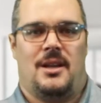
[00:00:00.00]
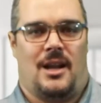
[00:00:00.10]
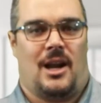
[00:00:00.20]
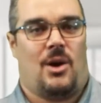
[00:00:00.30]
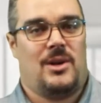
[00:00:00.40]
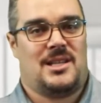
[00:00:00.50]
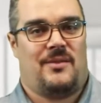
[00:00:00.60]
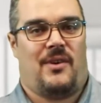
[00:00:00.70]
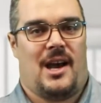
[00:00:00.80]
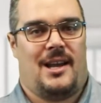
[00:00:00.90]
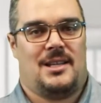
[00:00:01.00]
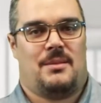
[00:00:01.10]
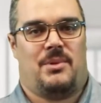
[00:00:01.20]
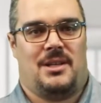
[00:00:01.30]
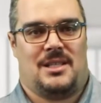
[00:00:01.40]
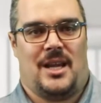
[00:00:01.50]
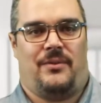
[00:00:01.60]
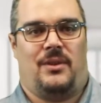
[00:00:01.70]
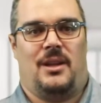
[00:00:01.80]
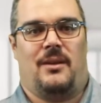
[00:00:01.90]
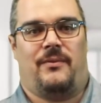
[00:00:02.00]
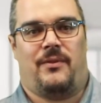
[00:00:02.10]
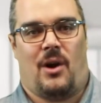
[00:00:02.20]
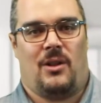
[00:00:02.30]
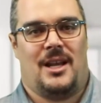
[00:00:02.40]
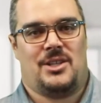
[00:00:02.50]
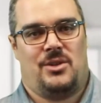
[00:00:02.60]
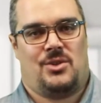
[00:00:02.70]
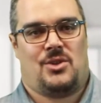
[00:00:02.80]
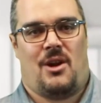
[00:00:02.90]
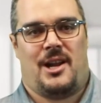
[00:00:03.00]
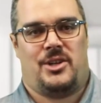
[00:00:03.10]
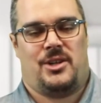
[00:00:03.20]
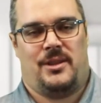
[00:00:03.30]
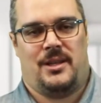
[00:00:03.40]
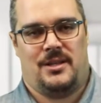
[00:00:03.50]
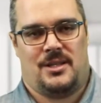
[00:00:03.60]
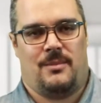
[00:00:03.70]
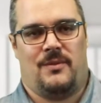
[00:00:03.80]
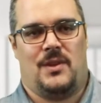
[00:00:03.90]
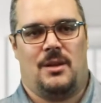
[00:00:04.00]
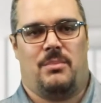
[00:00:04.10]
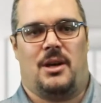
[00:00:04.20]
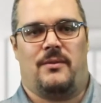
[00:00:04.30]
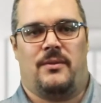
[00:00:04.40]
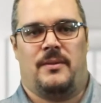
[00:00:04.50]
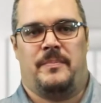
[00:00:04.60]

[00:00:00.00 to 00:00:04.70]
Not always advised, but is definitely a far less used strategy than some of the above.